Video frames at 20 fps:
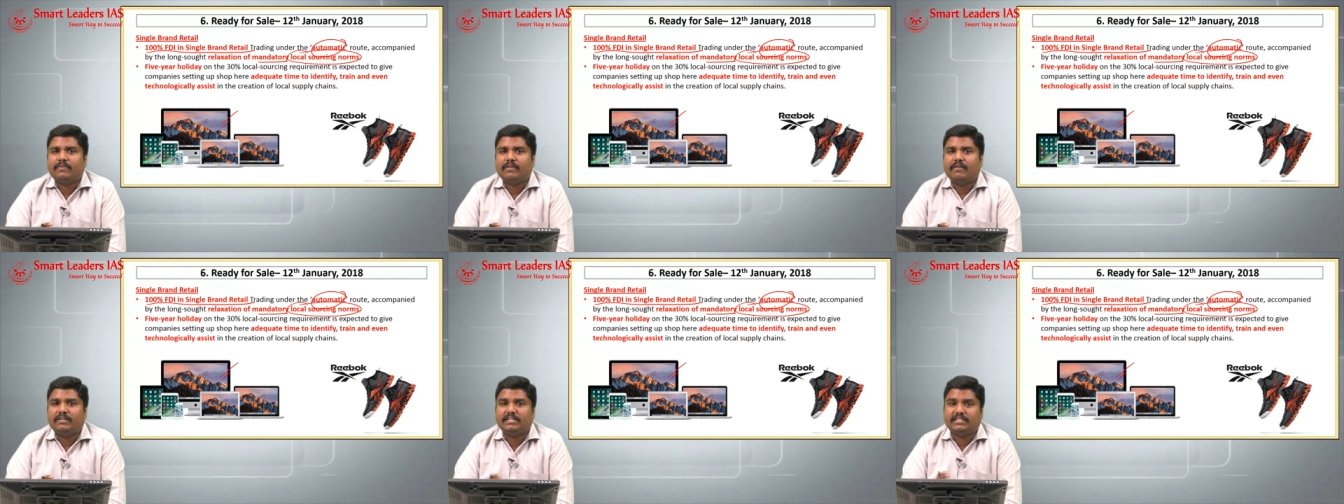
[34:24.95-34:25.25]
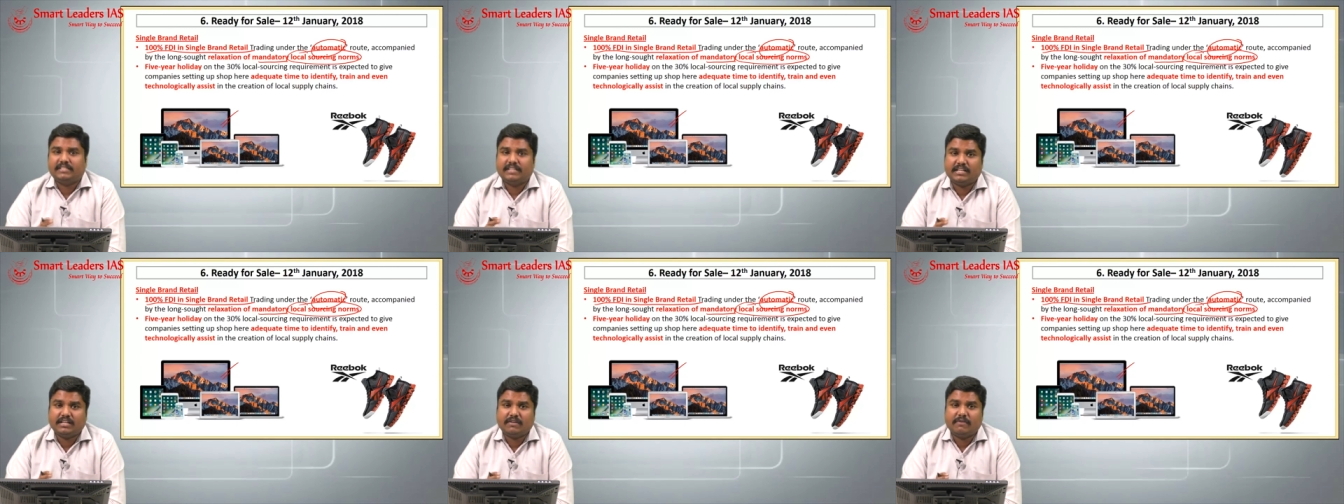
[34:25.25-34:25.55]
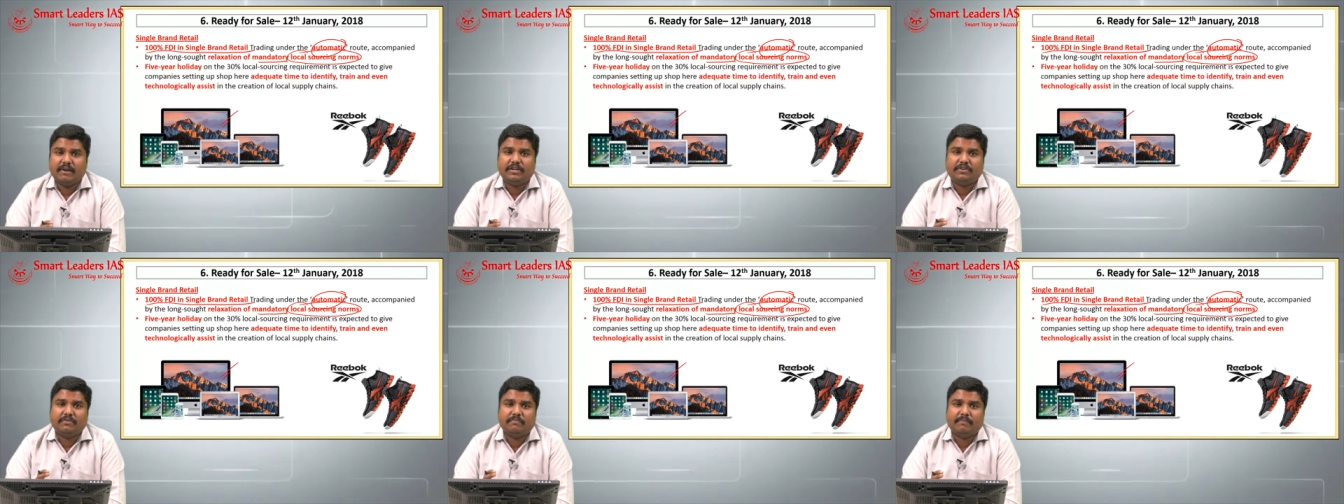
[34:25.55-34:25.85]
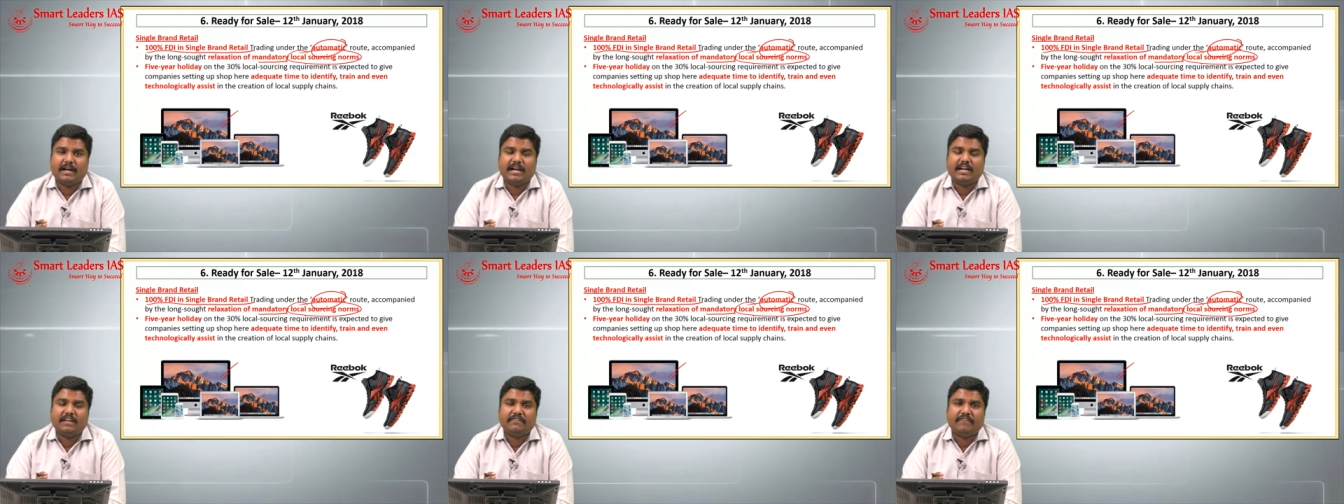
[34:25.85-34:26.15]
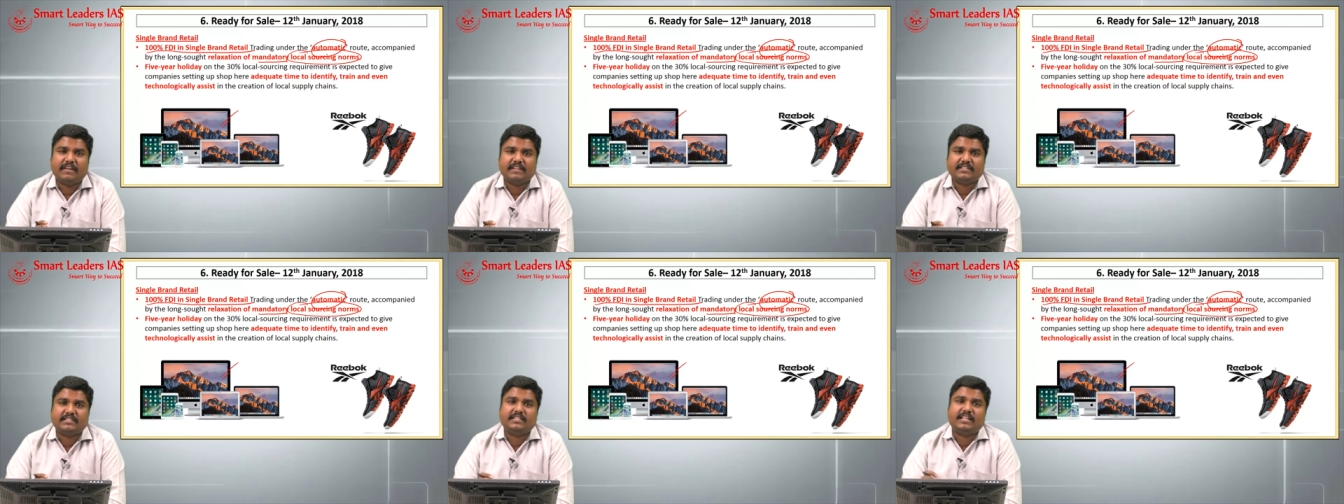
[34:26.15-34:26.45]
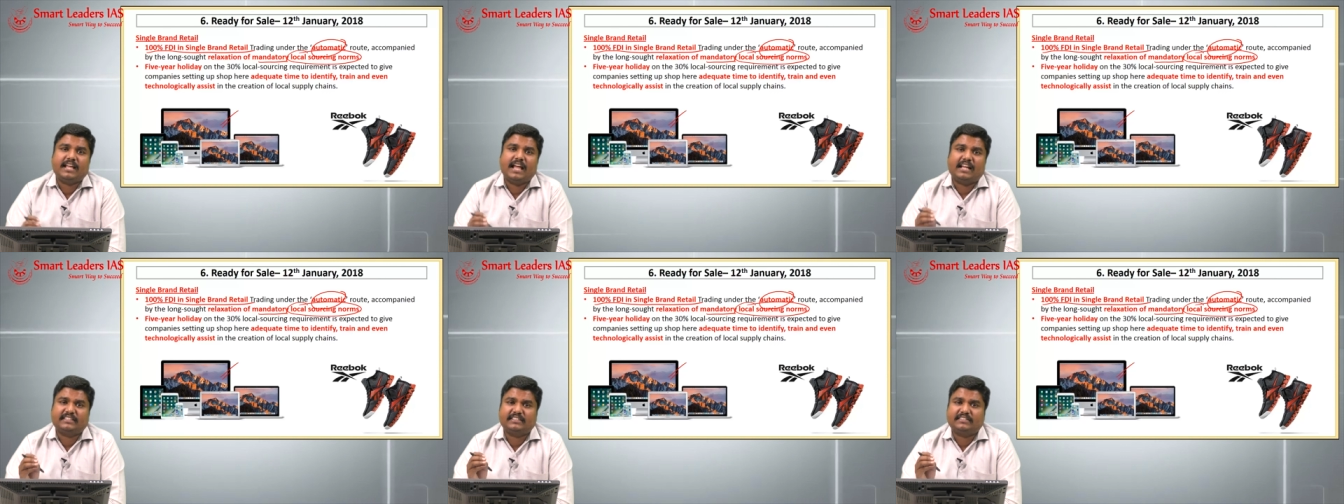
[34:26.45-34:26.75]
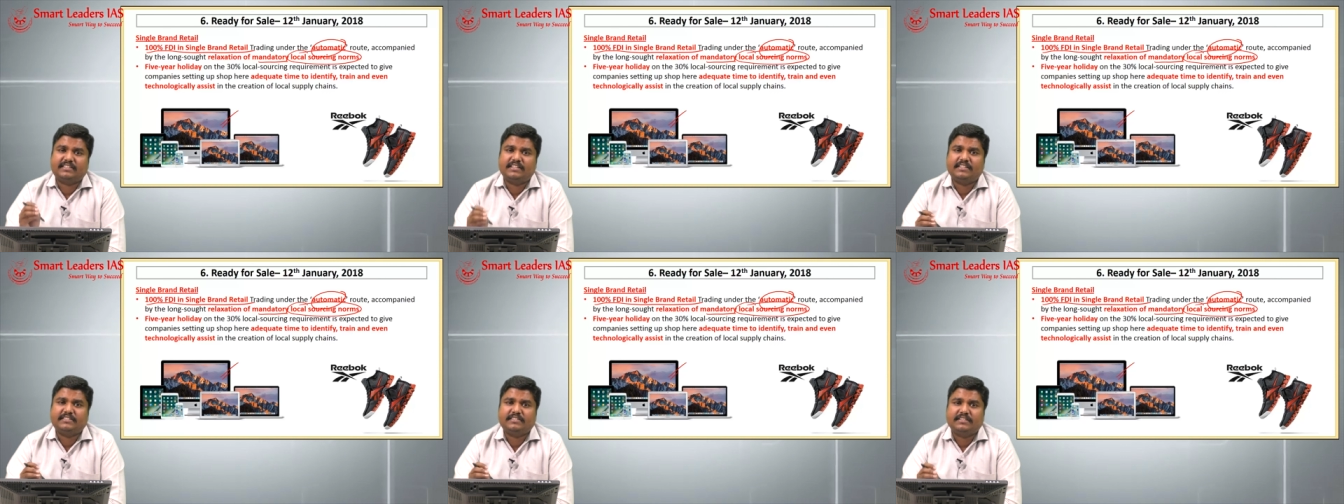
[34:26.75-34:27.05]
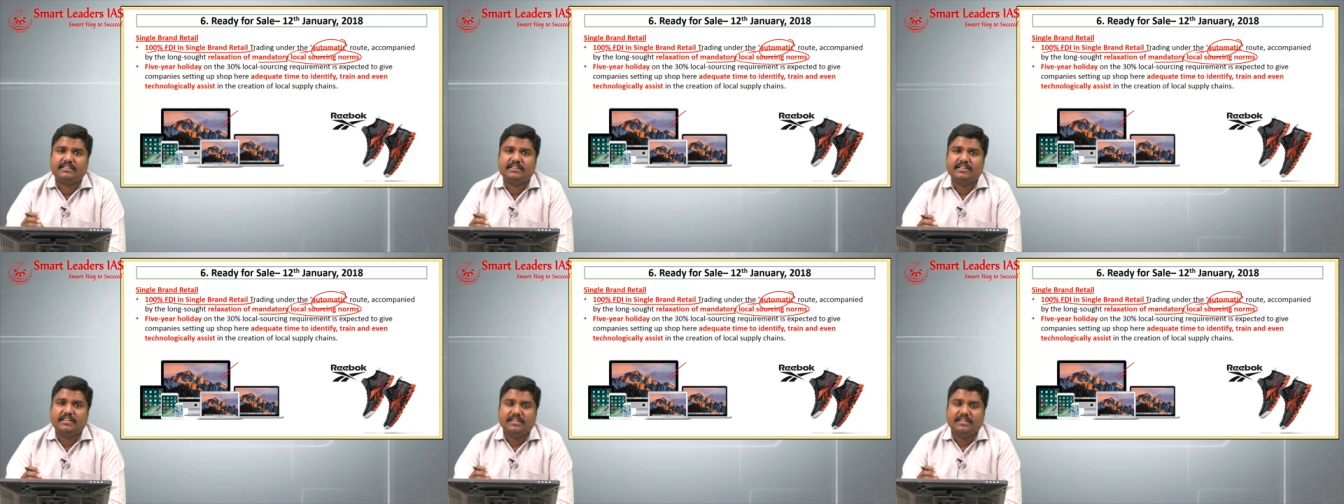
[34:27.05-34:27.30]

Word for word: which is required to manufacture the accessories